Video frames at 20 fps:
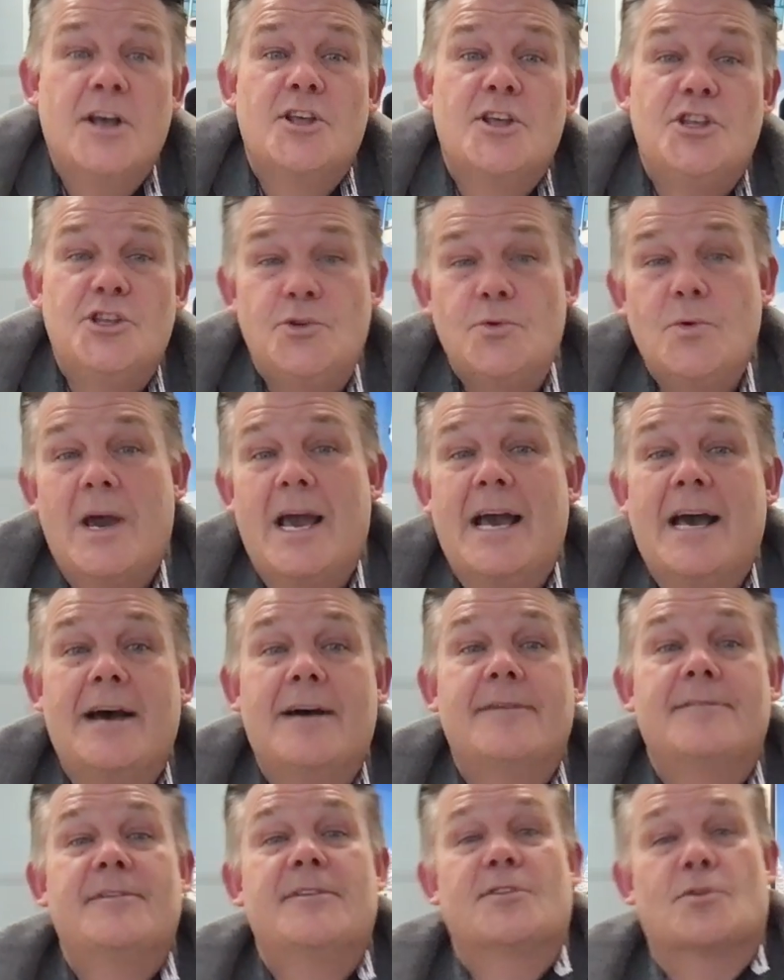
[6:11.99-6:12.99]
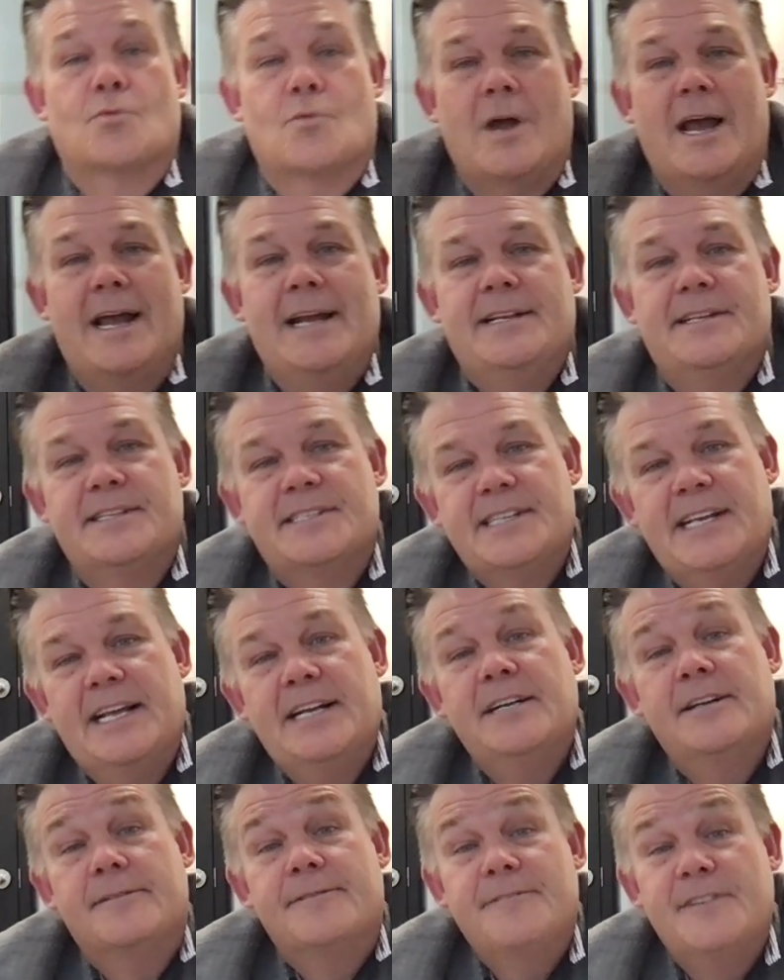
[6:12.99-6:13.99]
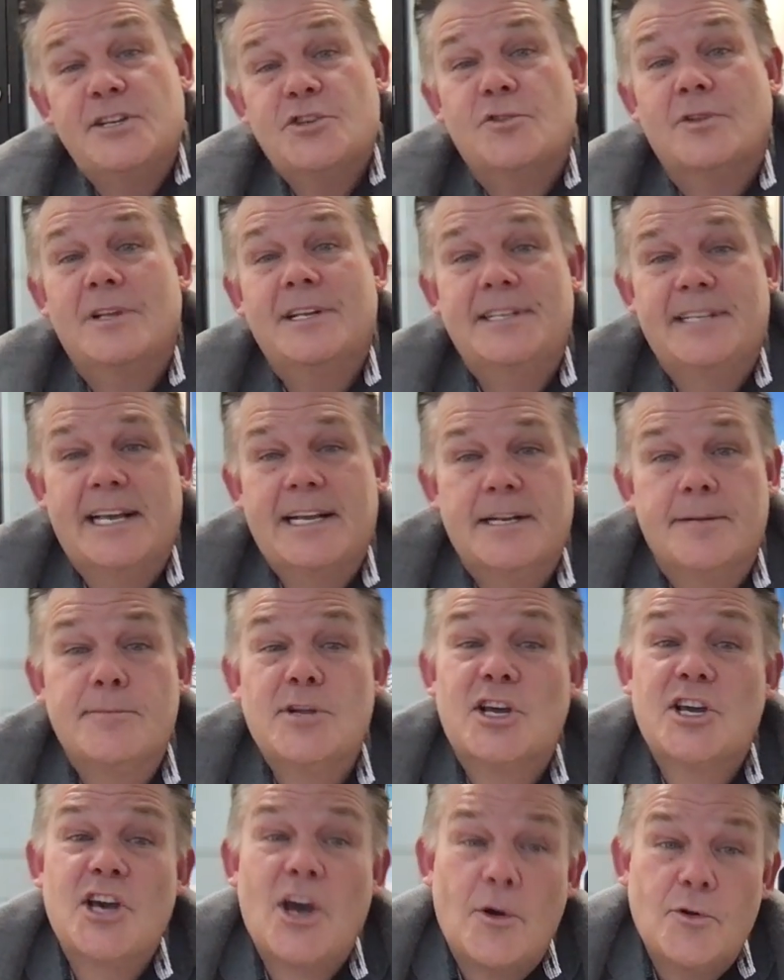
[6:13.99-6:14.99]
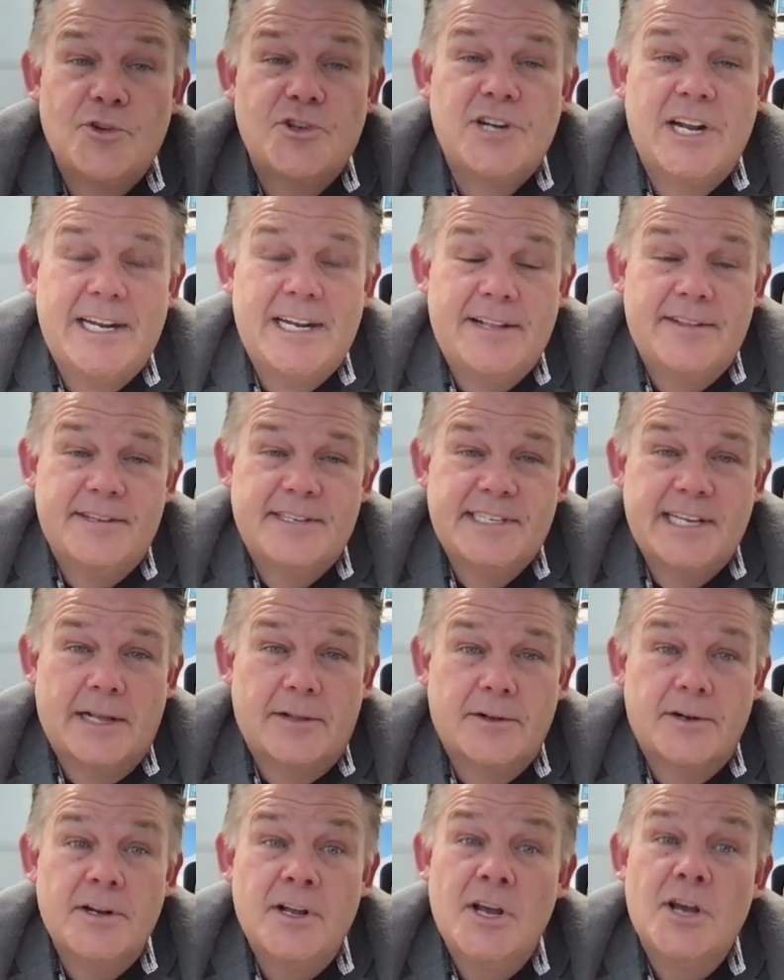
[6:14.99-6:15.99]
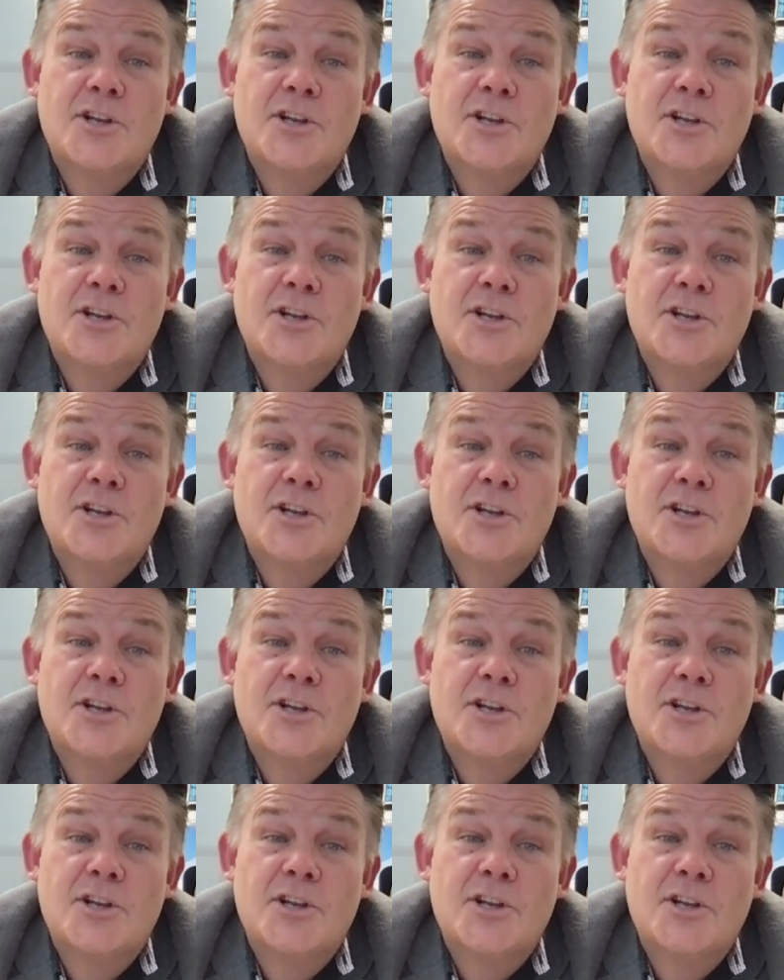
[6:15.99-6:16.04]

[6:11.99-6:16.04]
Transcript: you have the right to send an official addendum negotiating the seller